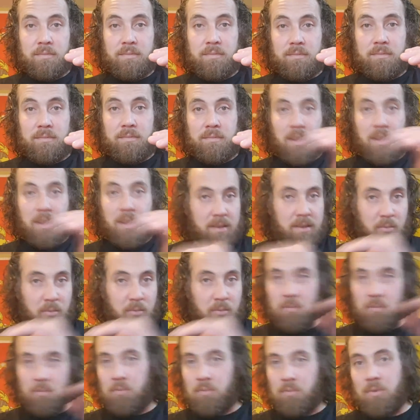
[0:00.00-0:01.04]
like
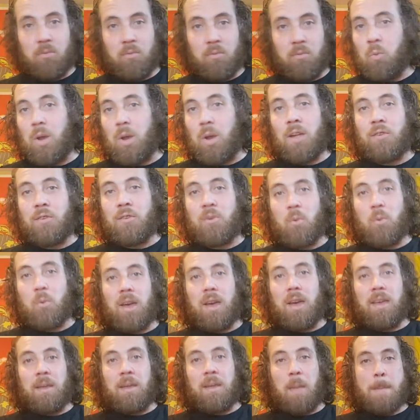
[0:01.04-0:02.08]
well on our
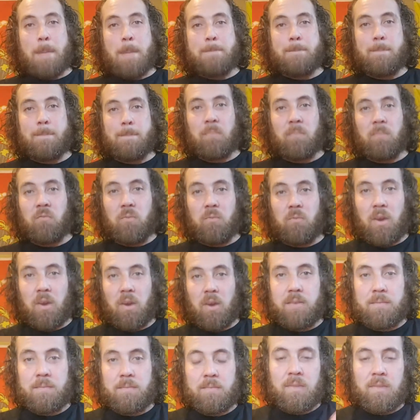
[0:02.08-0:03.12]
way, right?
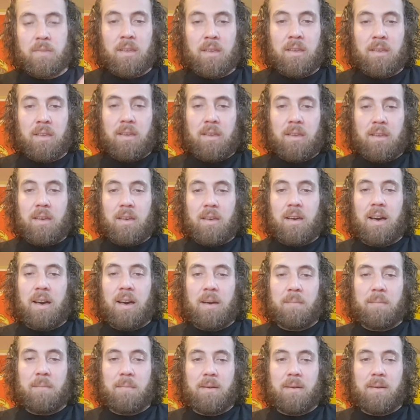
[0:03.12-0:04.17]

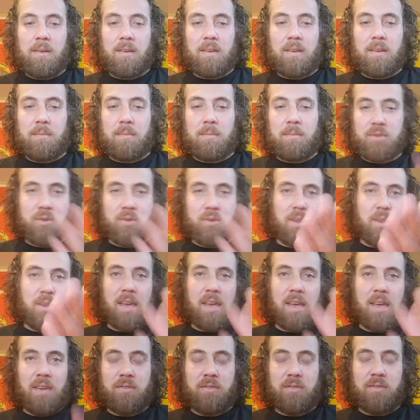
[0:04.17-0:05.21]
I'm sure you
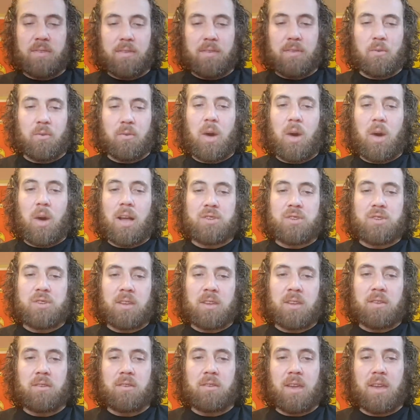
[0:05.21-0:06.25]
guys, if you're watching,
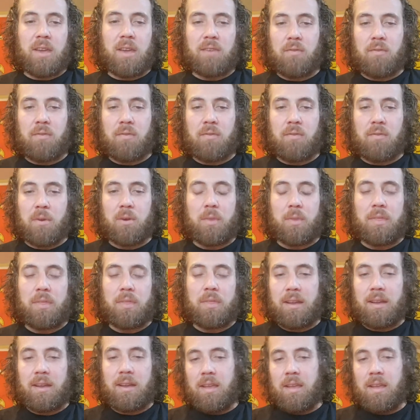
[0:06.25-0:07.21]
you guys are familiar with that.